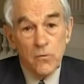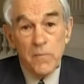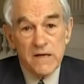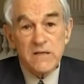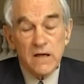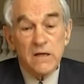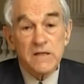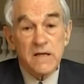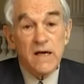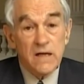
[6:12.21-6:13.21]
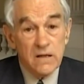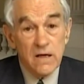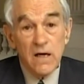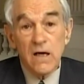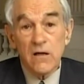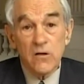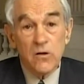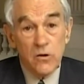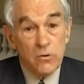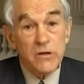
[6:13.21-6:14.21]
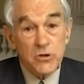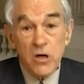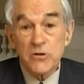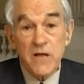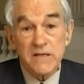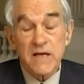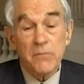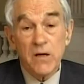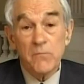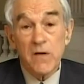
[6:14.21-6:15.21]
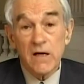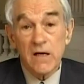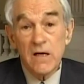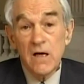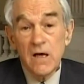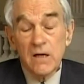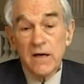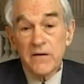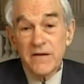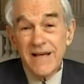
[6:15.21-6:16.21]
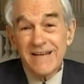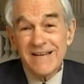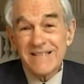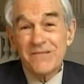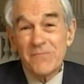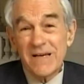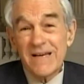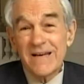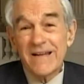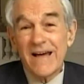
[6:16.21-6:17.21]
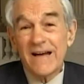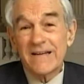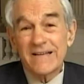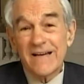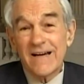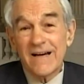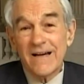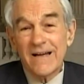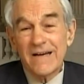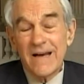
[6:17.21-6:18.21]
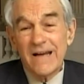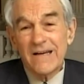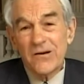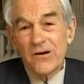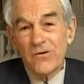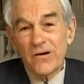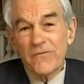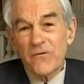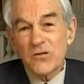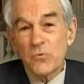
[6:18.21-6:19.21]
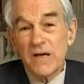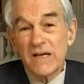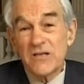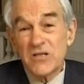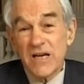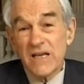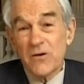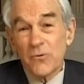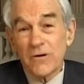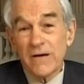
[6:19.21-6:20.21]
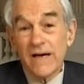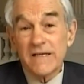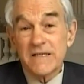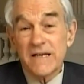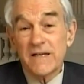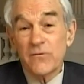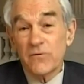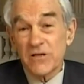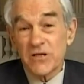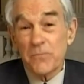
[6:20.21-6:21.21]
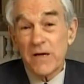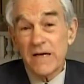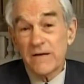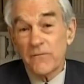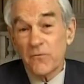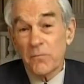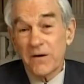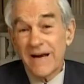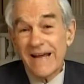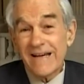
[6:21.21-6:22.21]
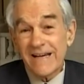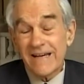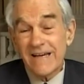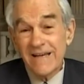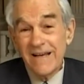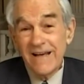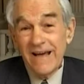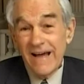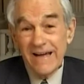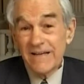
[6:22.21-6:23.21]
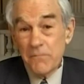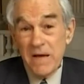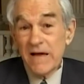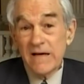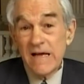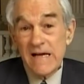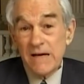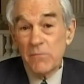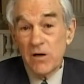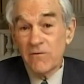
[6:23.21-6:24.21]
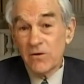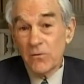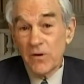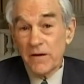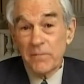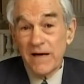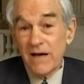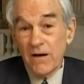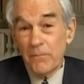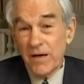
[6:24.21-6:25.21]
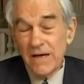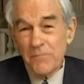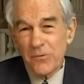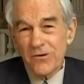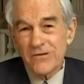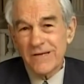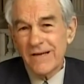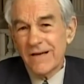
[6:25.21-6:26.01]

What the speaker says: basically said you're in charge of that subcommittee. Now, that doesn't mean that, the first week in January, I send over a subpoena for Bernanke and demand that he come over with a pile of papers.